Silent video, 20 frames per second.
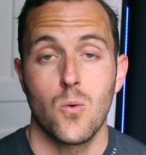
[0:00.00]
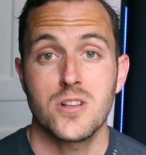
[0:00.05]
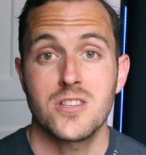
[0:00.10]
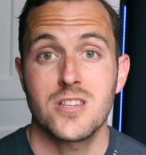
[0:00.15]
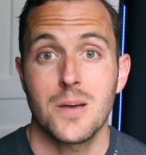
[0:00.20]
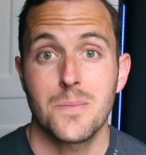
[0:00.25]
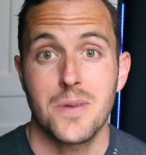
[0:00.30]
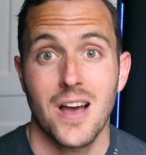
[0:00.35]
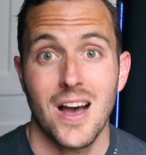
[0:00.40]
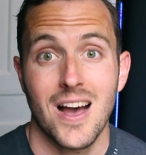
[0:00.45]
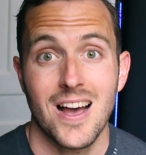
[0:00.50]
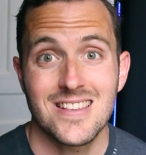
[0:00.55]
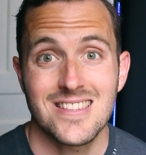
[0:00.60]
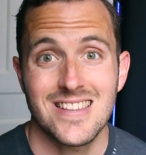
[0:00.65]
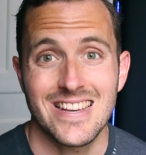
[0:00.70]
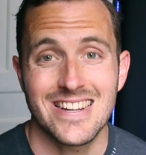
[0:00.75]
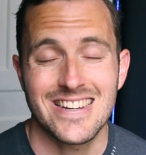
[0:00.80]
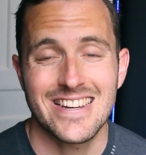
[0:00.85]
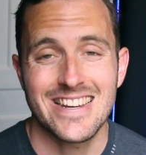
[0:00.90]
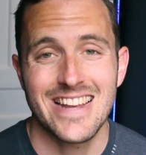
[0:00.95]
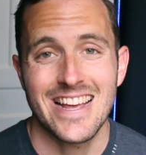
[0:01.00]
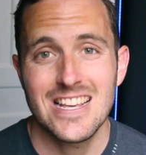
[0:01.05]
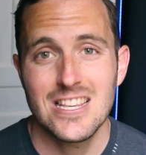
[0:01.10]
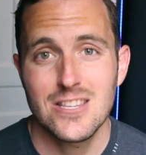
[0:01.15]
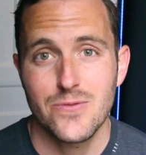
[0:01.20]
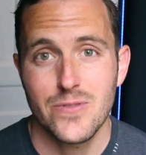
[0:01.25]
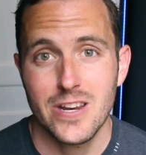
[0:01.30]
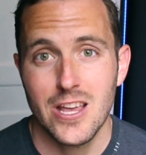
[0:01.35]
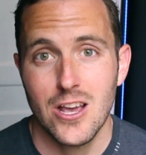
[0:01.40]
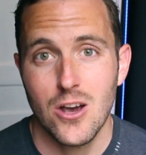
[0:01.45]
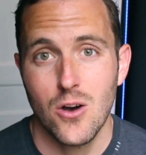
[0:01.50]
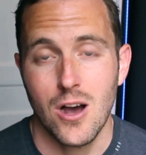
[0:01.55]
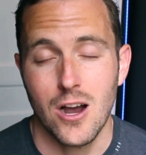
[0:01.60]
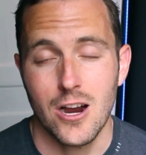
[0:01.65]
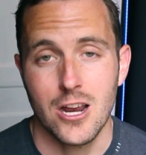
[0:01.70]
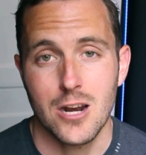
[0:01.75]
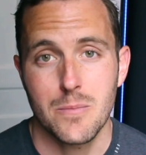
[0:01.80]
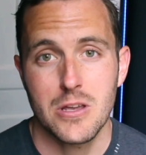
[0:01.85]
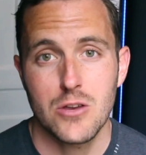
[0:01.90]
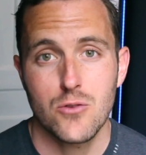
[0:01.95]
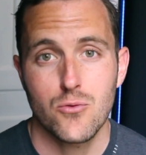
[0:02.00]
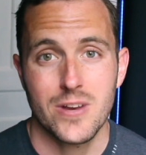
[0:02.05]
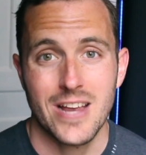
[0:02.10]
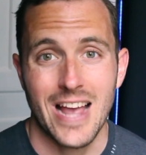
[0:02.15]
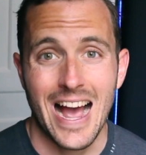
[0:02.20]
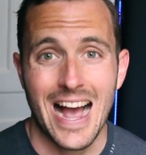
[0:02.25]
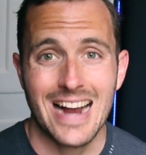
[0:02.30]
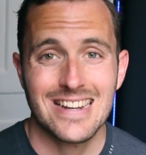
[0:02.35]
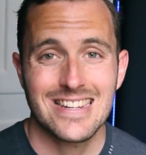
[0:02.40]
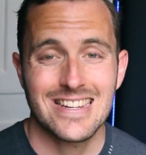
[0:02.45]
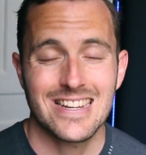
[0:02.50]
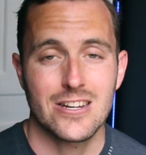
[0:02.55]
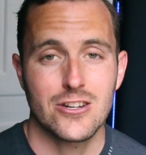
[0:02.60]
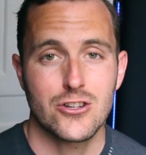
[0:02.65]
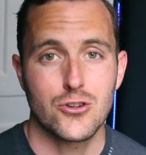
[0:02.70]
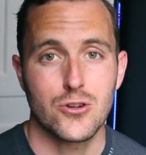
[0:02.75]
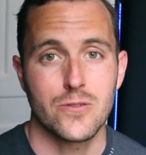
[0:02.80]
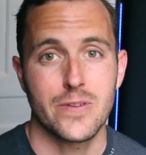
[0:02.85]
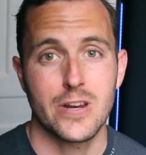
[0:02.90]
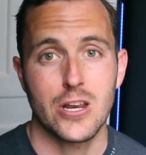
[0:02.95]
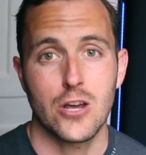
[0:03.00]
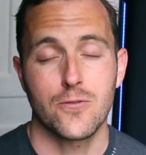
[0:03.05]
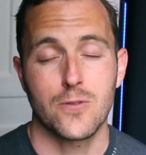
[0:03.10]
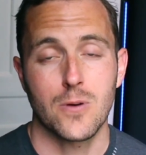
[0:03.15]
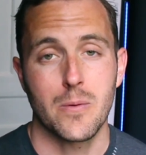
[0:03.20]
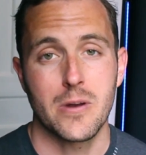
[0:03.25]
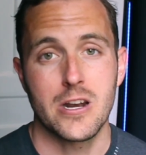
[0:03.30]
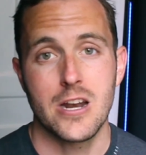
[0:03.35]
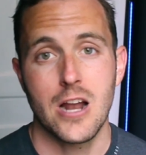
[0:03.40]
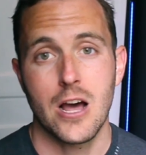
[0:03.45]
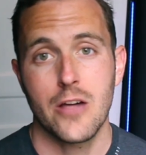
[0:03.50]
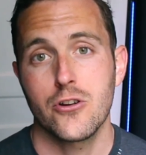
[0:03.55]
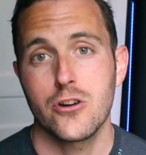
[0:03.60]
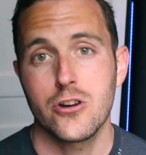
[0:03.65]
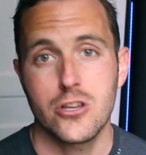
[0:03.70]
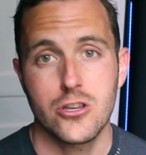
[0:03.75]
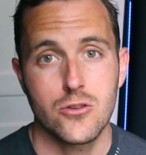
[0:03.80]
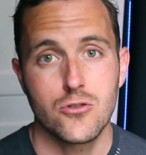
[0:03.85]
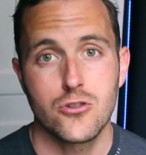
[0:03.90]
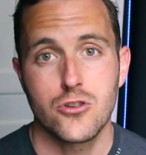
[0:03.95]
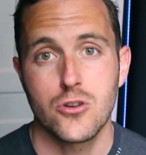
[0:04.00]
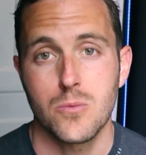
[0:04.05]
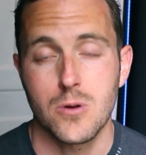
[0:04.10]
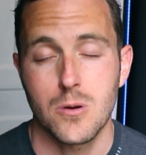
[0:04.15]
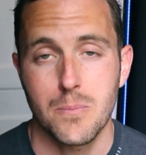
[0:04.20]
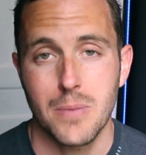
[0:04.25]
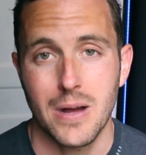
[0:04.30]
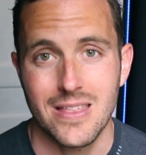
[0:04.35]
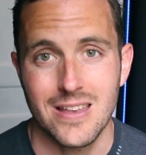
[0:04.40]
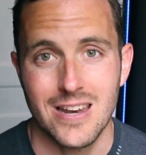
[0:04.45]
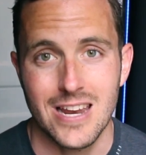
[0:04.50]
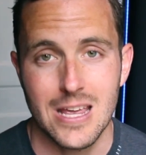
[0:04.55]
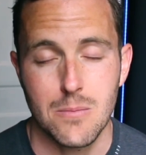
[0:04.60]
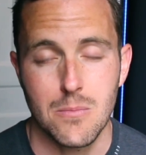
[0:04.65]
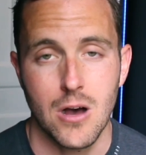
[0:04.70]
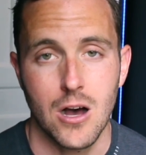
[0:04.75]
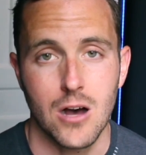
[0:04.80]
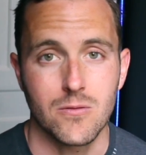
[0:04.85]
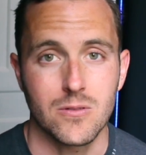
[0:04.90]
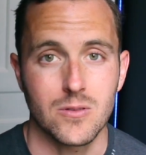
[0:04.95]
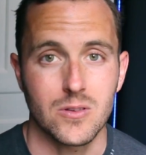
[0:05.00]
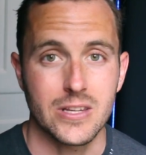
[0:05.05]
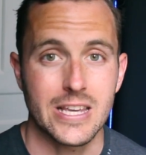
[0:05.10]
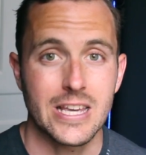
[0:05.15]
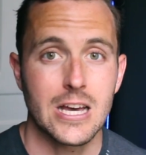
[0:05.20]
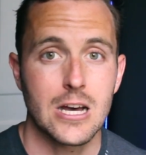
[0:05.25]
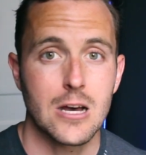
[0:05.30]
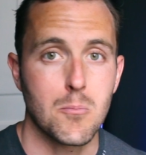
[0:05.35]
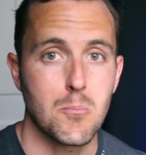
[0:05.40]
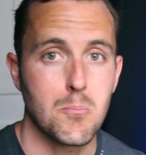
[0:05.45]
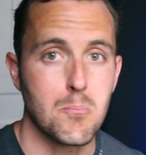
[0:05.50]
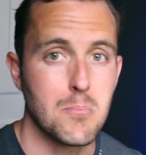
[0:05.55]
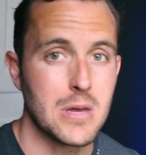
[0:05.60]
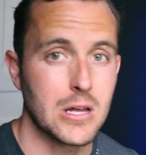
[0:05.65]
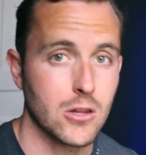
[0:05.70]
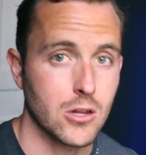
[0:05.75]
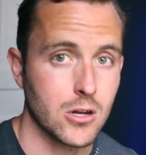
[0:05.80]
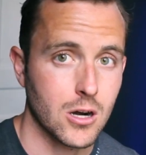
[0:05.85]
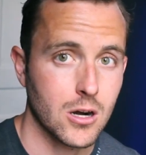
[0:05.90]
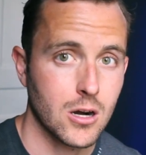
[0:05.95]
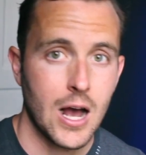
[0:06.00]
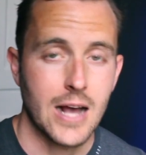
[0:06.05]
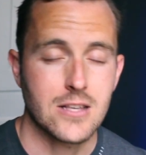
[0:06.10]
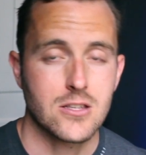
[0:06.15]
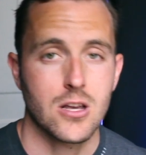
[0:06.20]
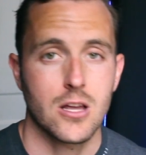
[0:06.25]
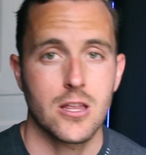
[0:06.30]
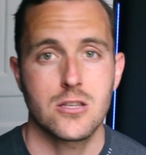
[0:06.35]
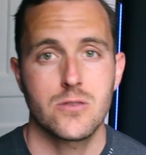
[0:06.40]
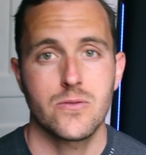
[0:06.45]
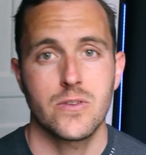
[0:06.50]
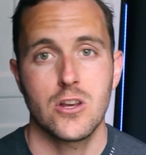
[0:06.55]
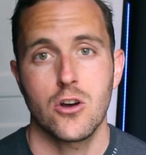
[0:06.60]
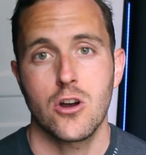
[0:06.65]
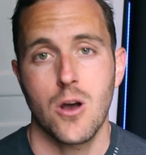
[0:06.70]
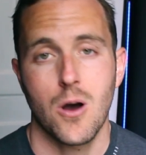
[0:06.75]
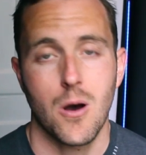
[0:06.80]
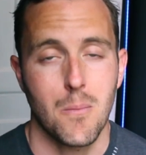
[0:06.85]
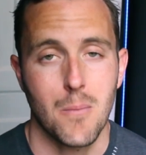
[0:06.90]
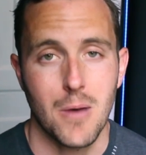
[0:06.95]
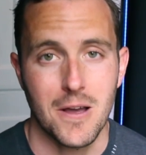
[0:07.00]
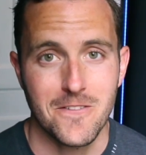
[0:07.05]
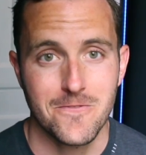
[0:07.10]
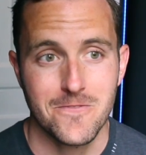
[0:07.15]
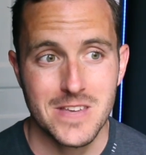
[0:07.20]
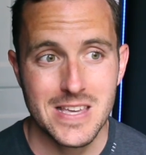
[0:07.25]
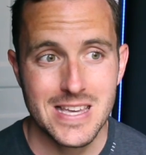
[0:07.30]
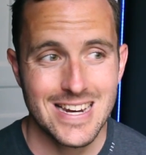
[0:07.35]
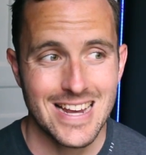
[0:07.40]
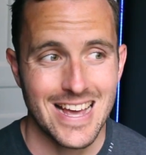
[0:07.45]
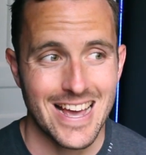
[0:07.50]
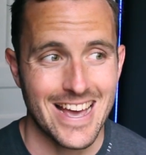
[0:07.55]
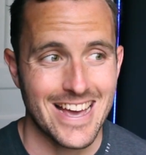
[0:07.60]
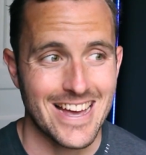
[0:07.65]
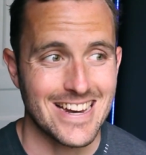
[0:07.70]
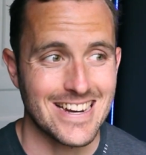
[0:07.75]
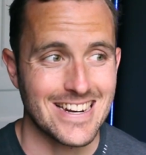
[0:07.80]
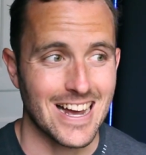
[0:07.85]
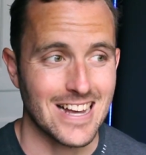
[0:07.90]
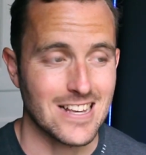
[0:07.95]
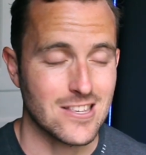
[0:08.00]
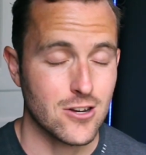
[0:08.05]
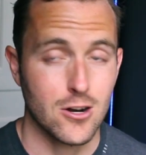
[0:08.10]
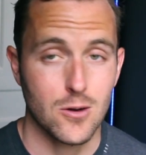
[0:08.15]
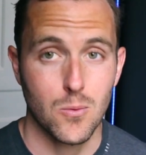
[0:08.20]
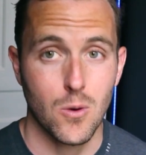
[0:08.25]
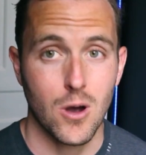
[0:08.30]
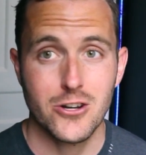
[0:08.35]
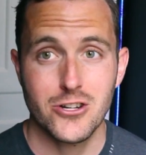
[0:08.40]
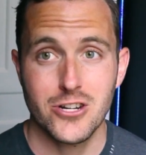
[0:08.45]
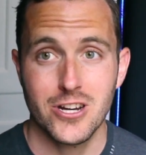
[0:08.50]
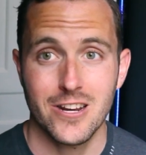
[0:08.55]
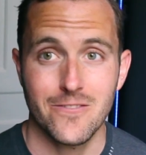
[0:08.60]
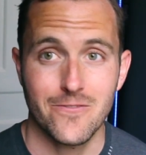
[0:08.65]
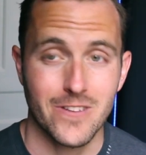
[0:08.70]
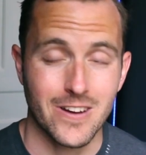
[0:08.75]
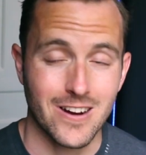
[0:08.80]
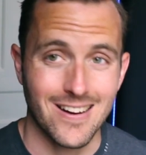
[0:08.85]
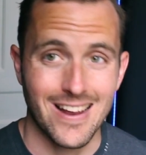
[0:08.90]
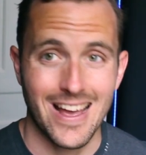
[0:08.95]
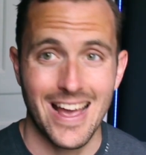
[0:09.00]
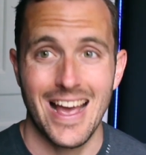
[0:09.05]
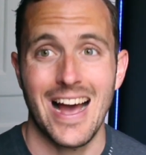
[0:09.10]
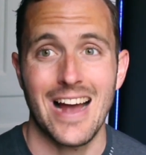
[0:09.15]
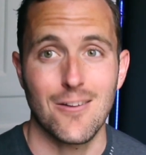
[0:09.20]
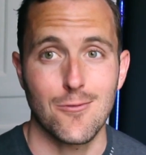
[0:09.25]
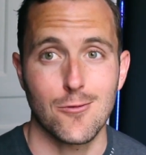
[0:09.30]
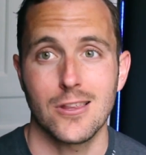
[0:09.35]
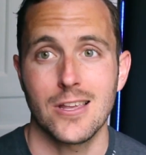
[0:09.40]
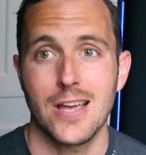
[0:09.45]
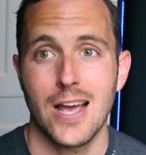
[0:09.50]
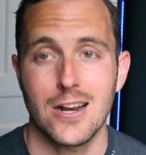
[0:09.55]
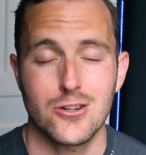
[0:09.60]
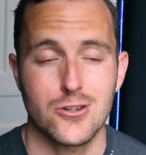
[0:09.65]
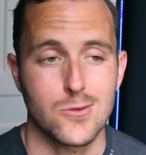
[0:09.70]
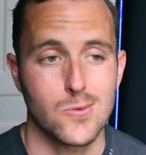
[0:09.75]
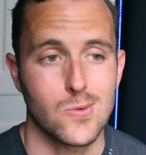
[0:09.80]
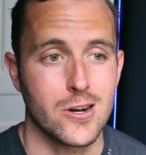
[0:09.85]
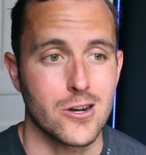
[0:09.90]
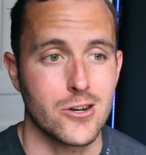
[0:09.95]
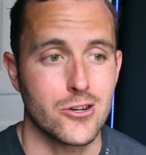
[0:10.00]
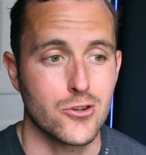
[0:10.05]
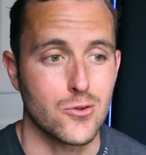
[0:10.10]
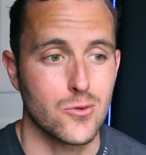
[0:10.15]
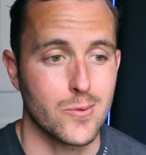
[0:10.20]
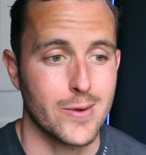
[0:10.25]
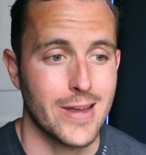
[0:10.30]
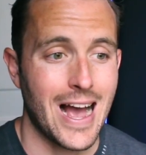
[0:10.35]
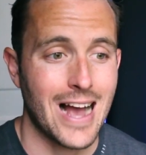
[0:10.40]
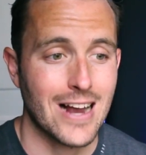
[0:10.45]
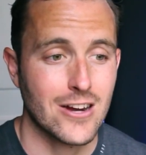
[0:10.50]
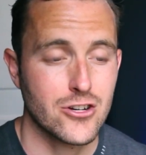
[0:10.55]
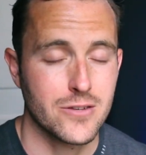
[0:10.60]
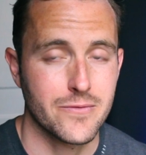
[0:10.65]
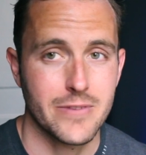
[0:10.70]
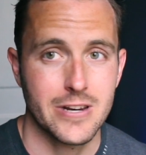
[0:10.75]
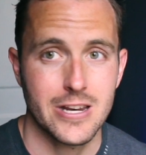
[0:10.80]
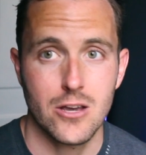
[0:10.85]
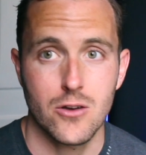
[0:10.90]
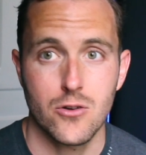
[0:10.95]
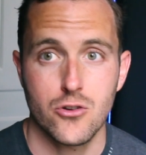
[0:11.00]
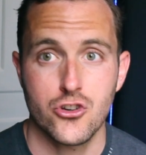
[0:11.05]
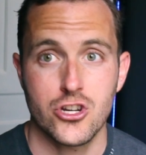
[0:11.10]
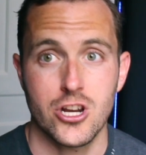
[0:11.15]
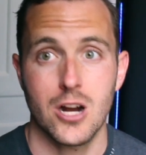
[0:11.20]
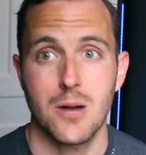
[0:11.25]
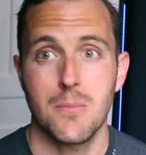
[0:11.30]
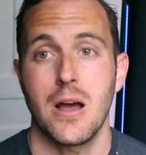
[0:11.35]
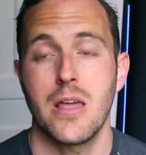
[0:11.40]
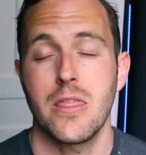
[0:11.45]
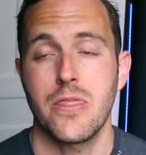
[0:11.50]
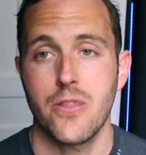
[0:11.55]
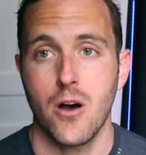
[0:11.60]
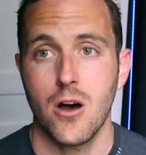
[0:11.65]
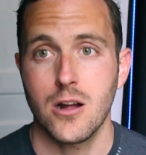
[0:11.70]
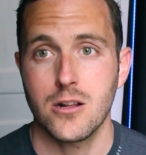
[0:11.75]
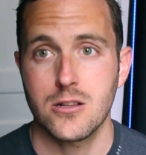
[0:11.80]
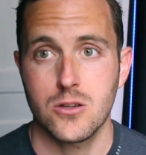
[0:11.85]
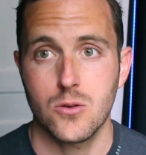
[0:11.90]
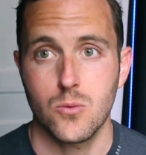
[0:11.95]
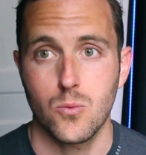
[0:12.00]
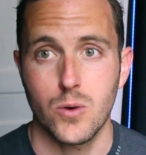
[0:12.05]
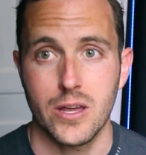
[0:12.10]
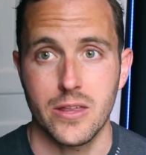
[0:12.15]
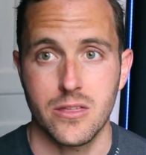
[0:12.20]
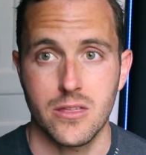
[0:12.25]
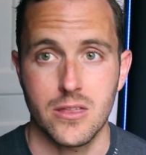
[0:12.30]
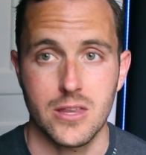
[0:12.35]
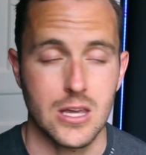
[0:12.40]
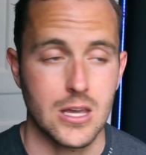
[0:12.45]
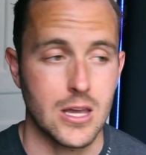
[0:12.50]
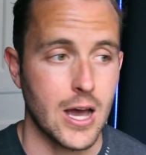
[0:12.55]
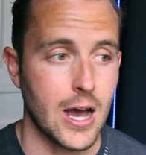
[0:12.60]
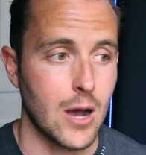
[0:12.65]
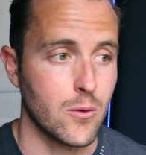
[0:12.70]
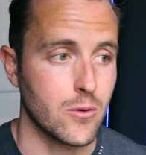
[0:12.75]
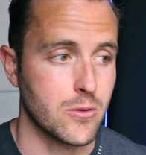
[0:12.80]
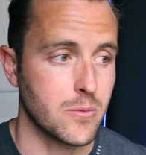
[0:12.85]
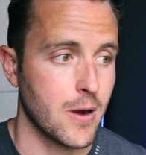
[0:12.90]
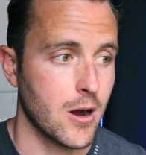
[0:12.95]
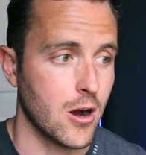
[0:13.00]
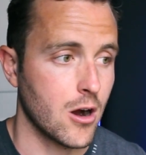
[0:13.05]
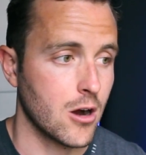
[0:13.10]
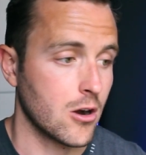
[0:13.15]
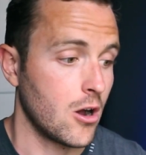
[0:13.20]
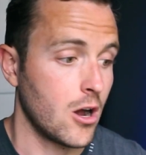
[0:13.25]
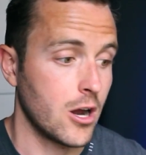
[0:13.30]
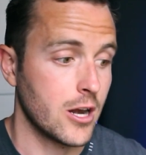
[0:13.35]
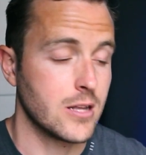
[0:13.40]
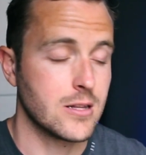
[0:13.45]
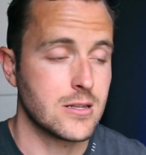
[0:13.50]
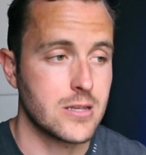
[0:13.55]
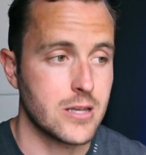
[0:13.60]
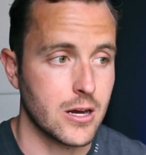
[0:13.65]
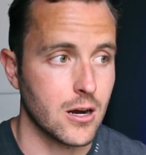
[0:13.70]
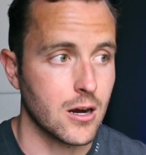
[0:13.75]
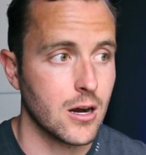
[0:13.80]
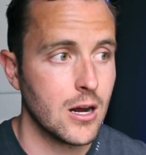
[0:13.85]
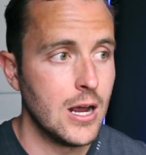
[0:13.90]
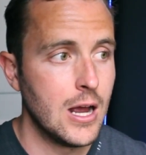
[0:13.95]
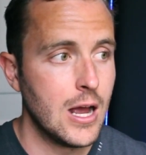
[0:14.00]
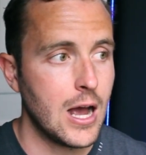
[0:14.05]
What's up guys? In today's video, I'm gonna be reacting to a video from another YouTuber by the name of Leeja Miller. I saw this video come off my feed and I started watching it and figured, hey, I really actually wanna do a reaction video, share my thoughts with the uh, with my, our audience here.